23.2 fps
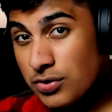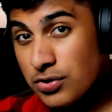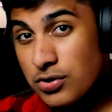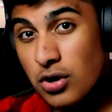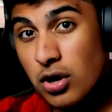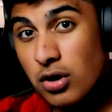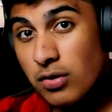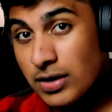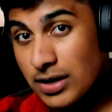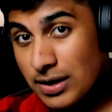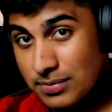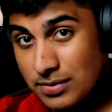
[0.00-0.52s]

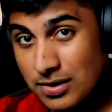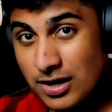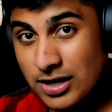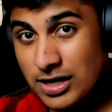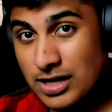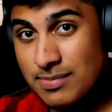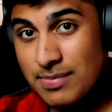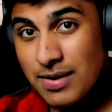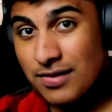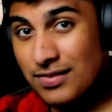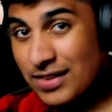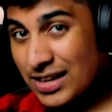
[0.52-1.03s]
know what I'm talking
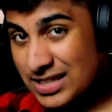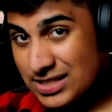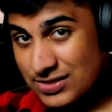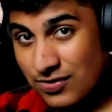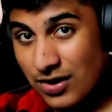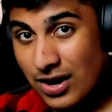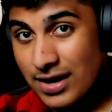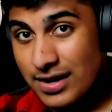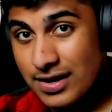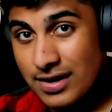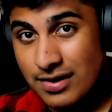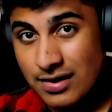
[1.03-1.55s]
about, that's
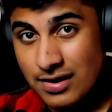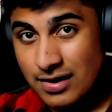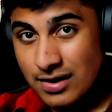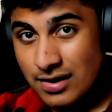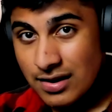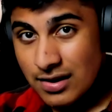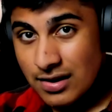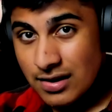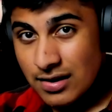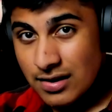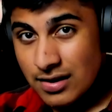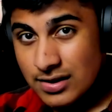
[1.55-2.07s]
fine.
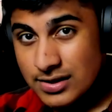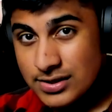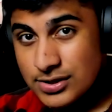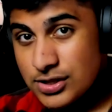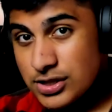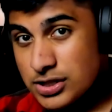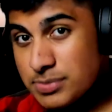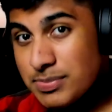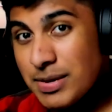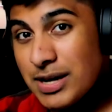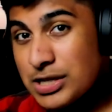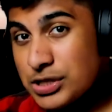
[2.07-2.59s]

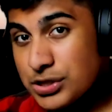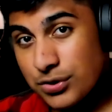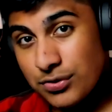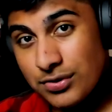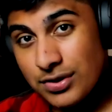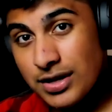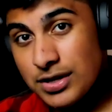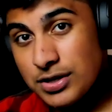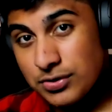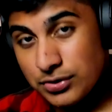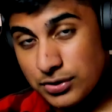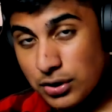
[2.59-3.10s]
Just make sure
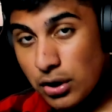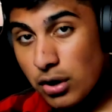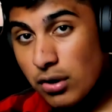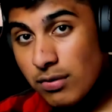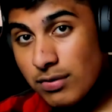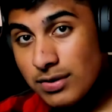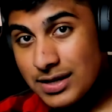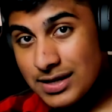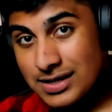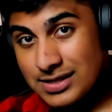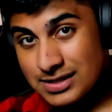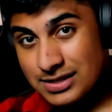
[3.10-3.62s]
that your
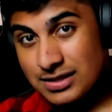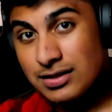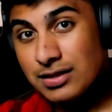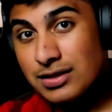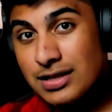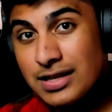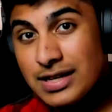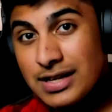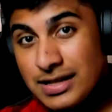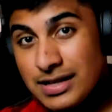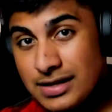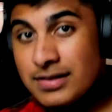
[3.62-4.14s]
code is
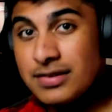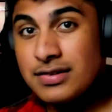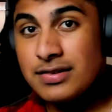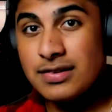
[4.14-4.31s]
clean